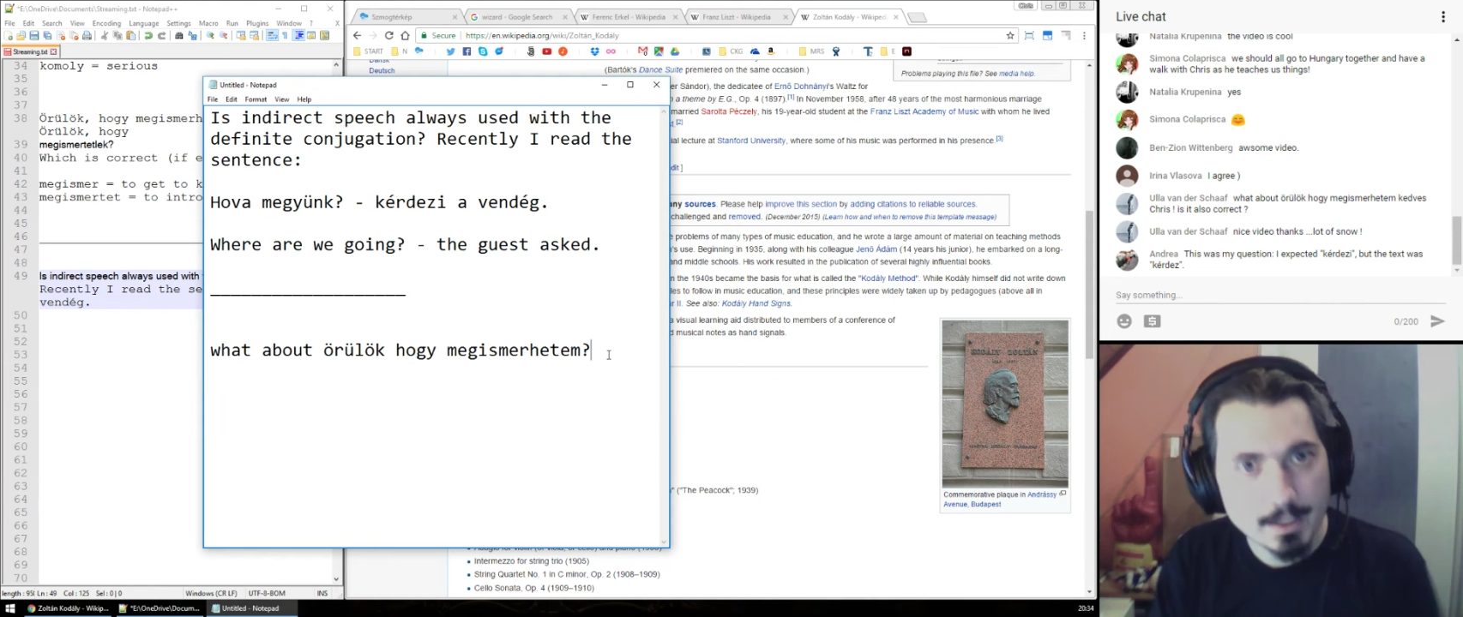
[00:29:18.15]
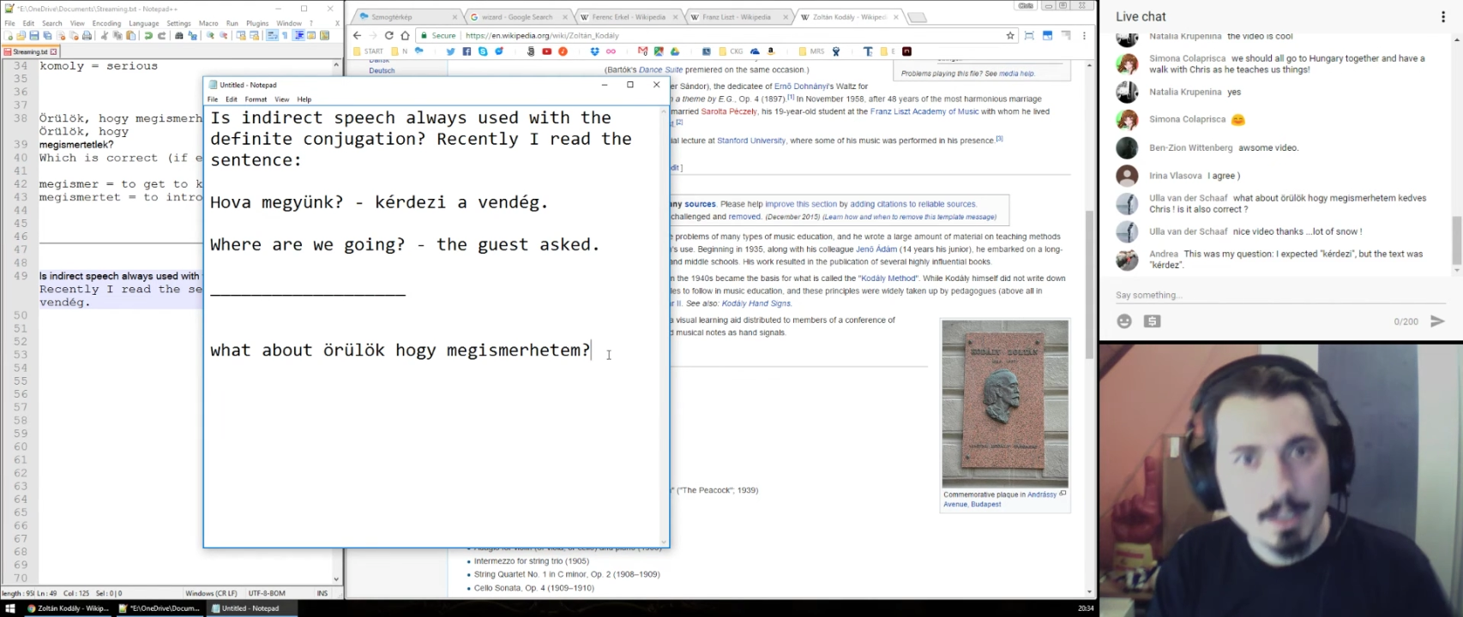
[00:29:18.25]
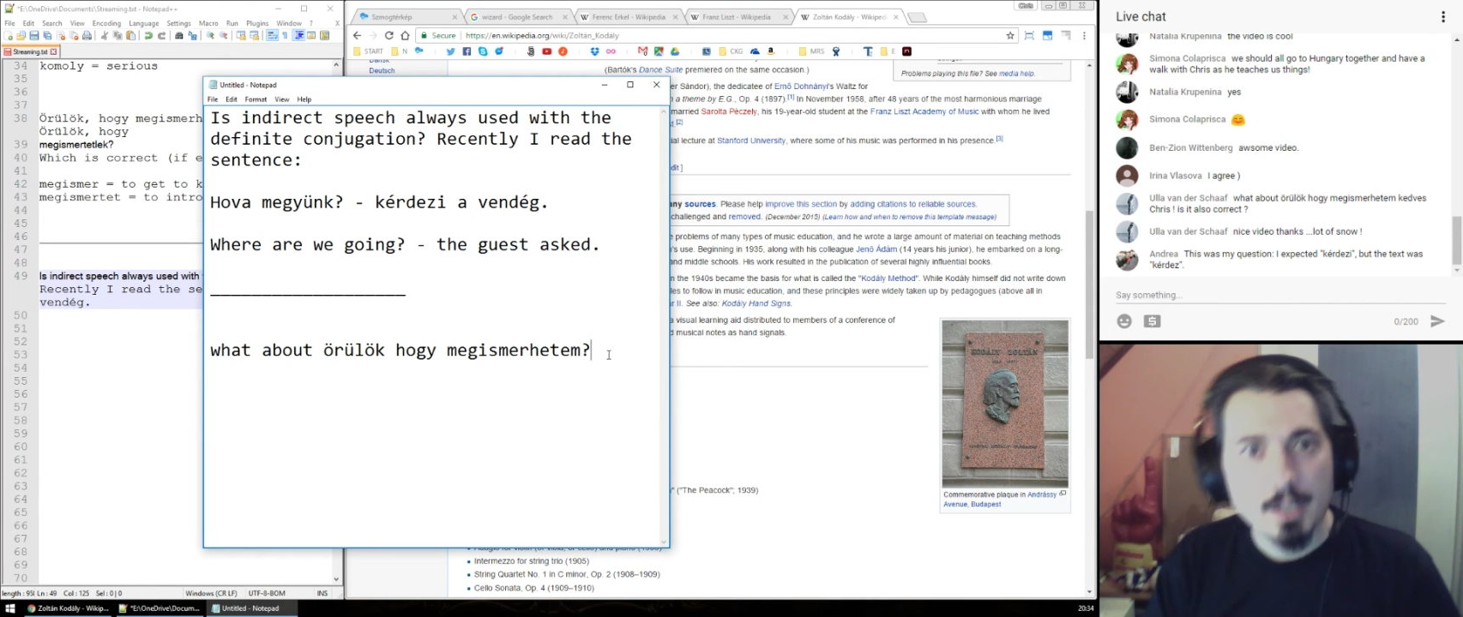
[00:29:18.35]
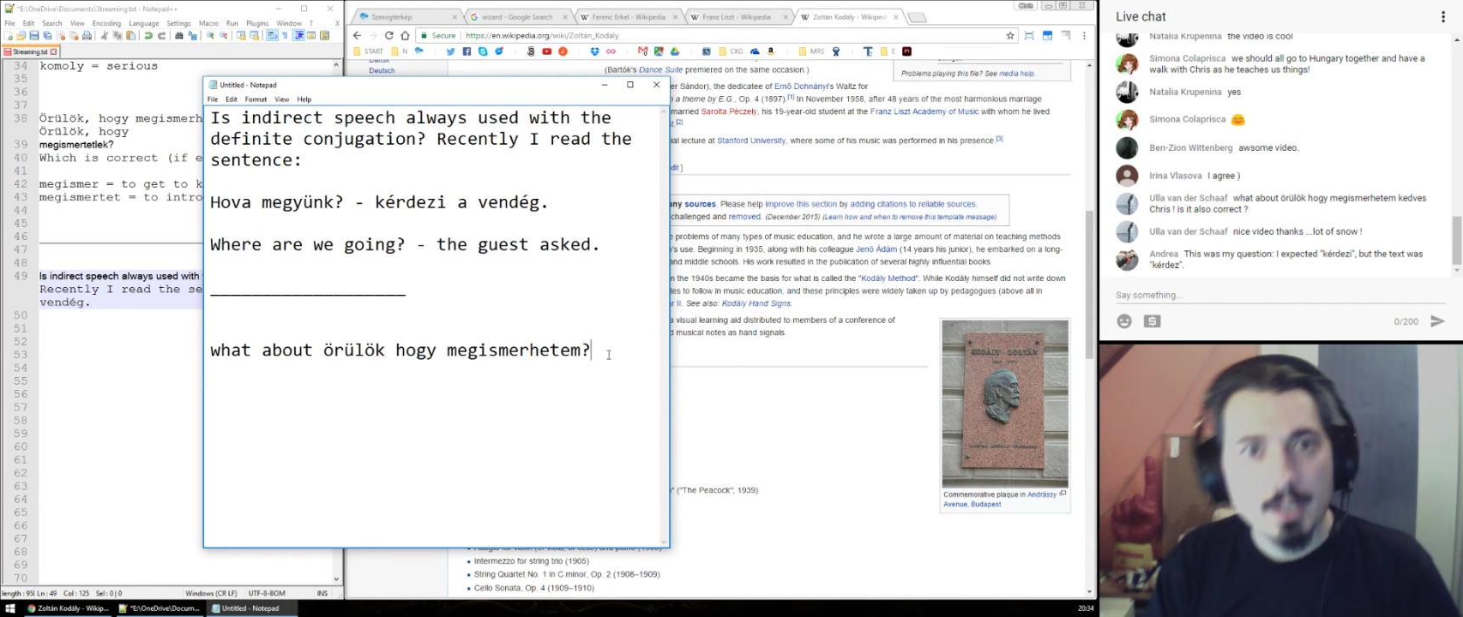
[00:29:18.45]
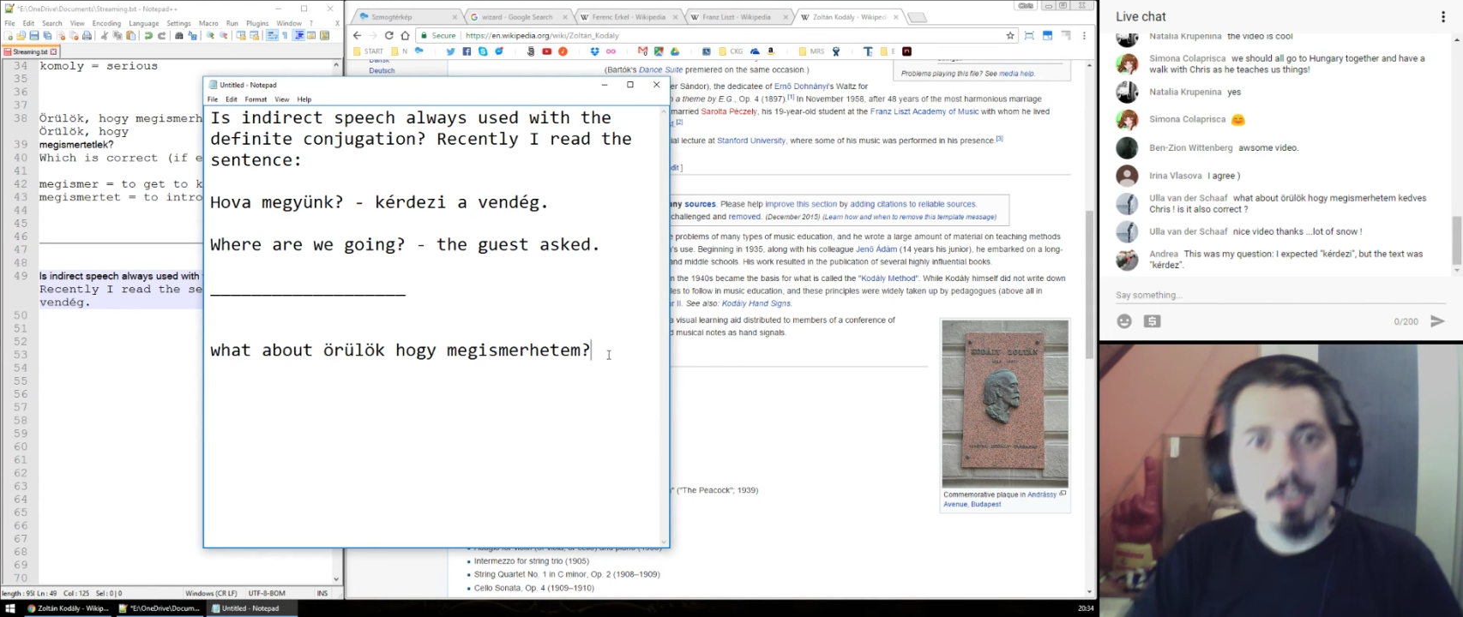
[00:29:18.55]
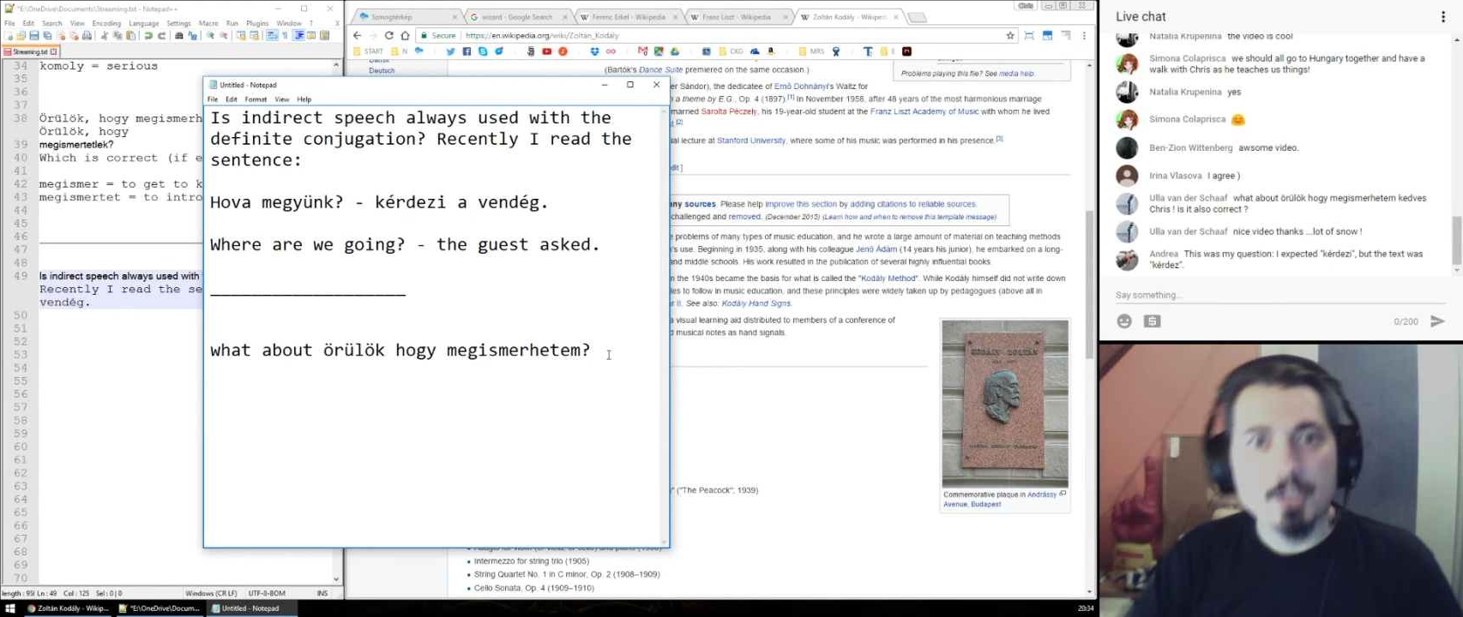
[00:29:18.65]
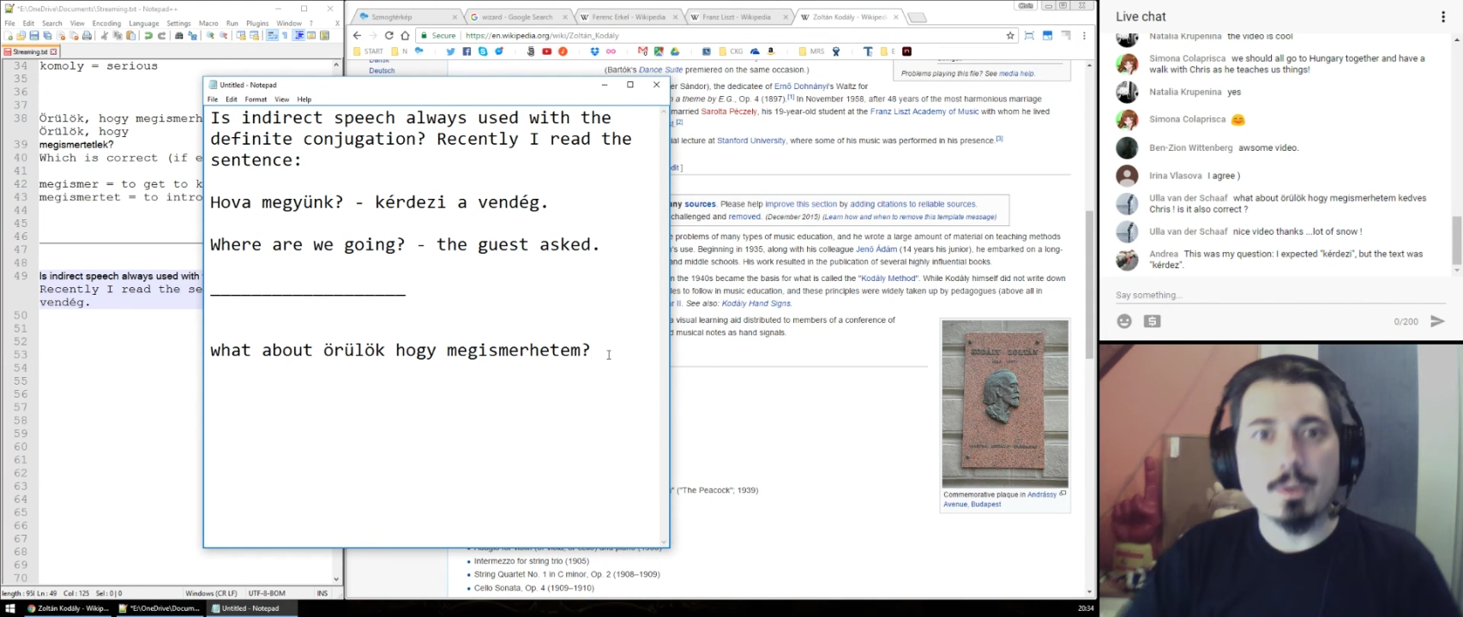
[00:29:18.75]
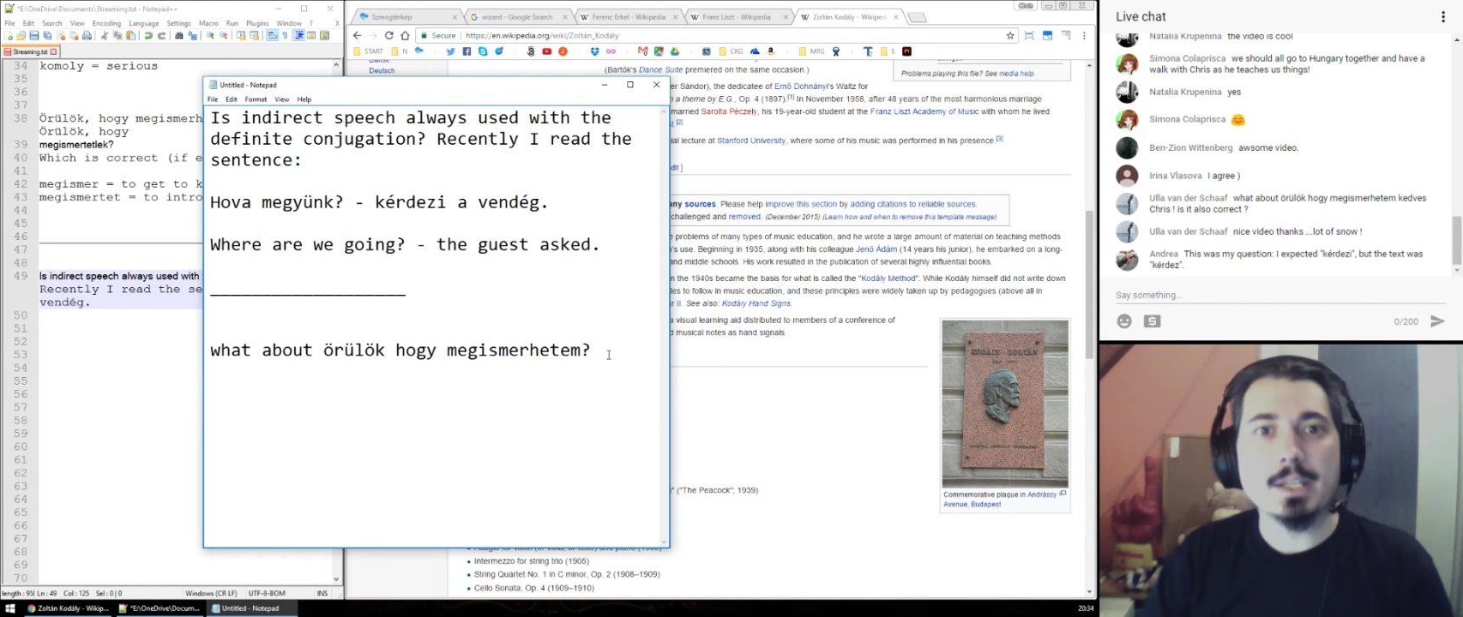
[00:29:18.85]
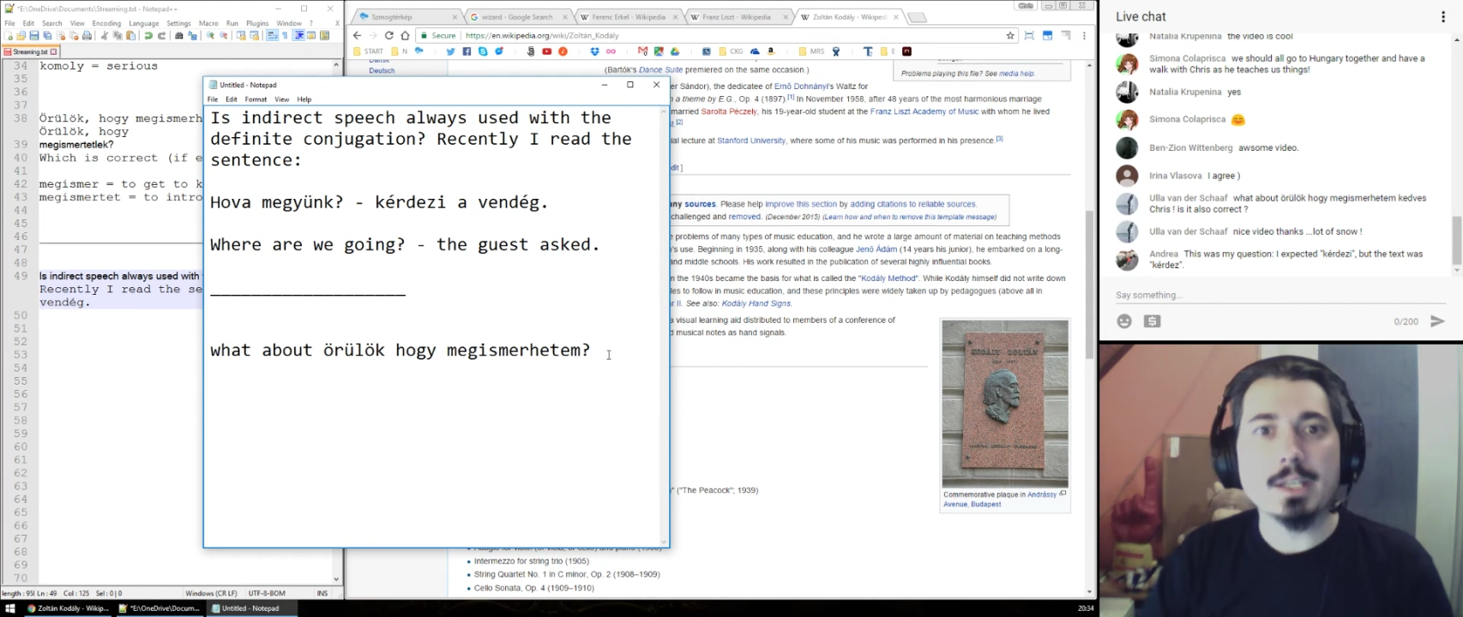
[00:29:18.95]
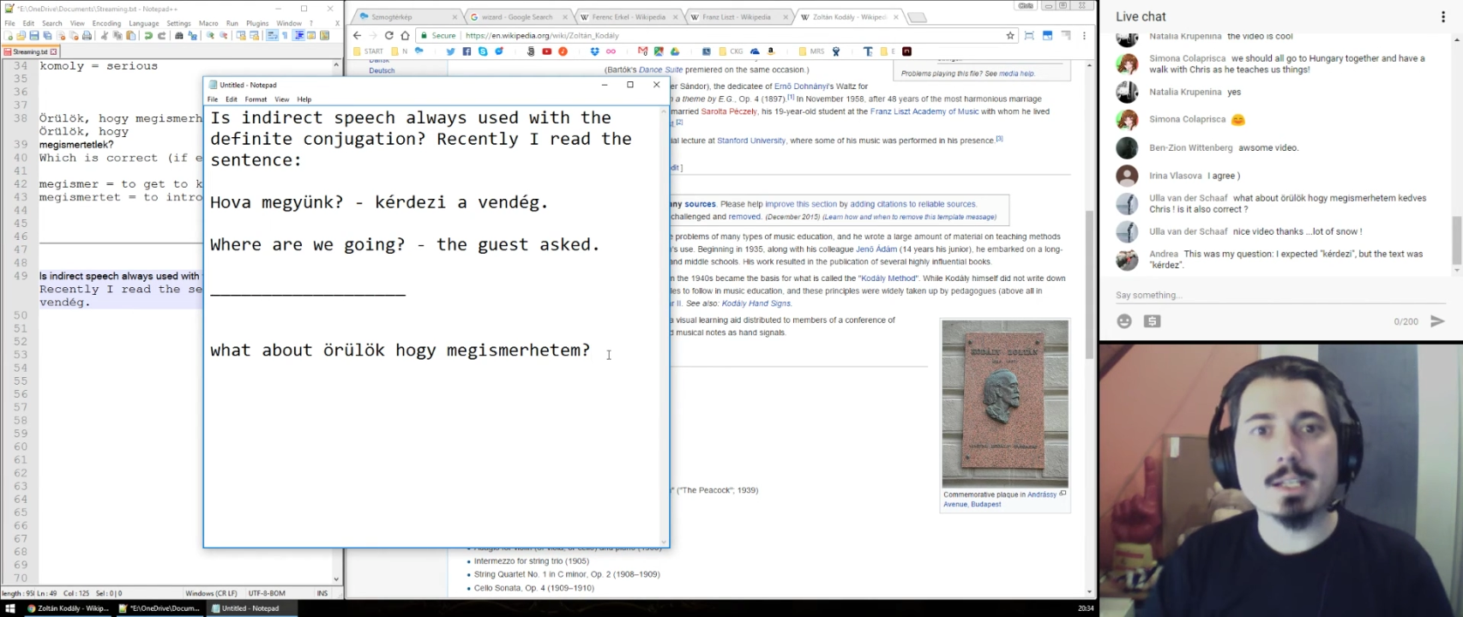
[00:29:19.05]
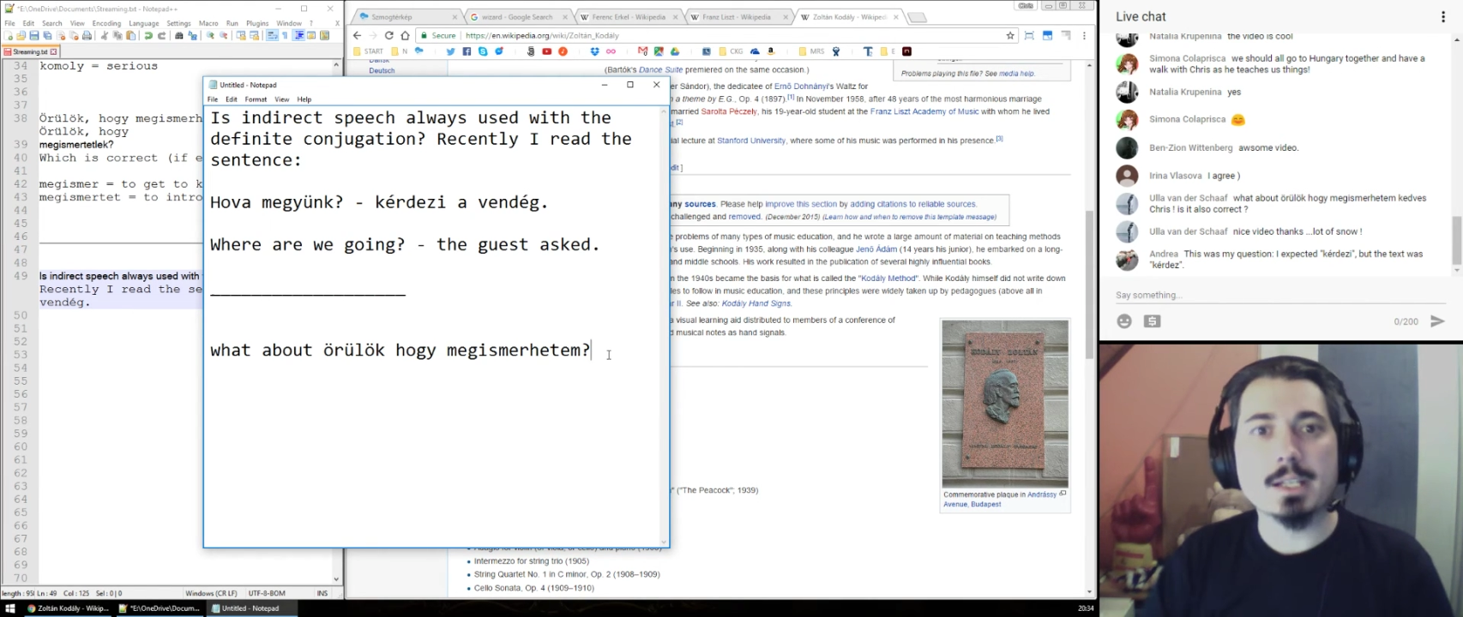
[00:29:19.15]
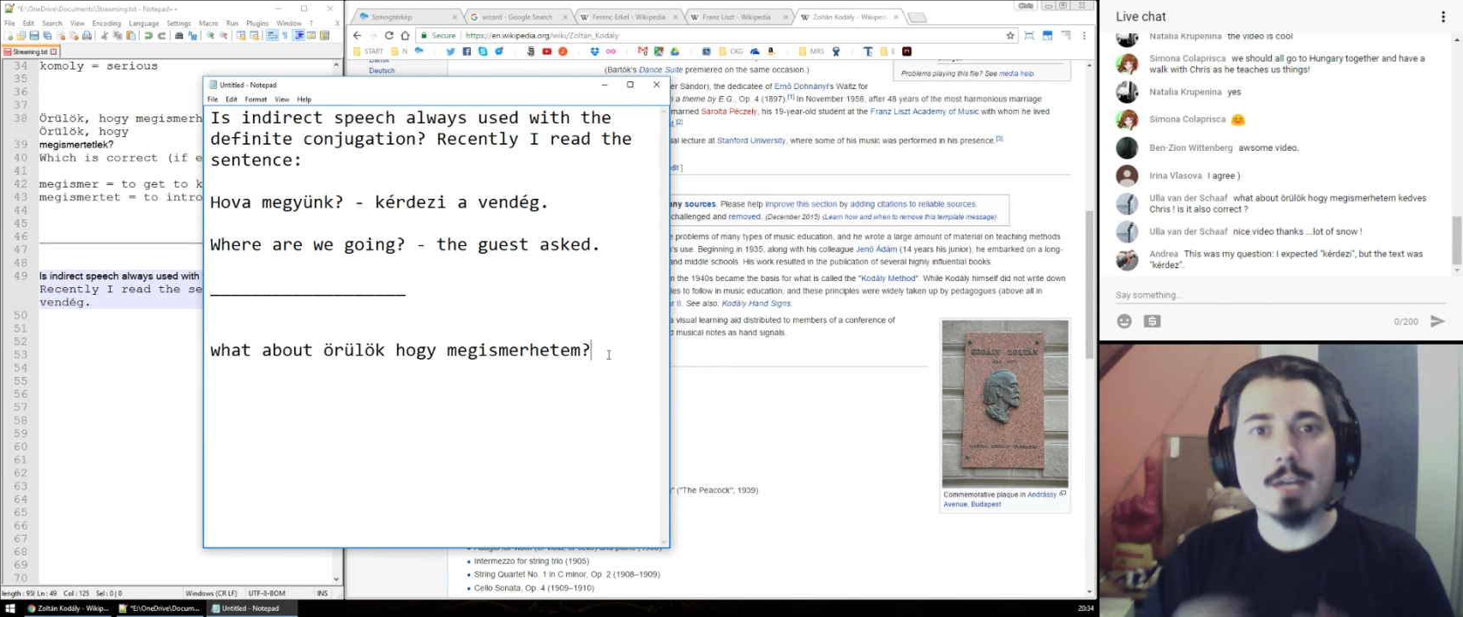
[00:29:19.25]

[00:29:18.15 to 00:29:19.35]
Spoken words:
So instead of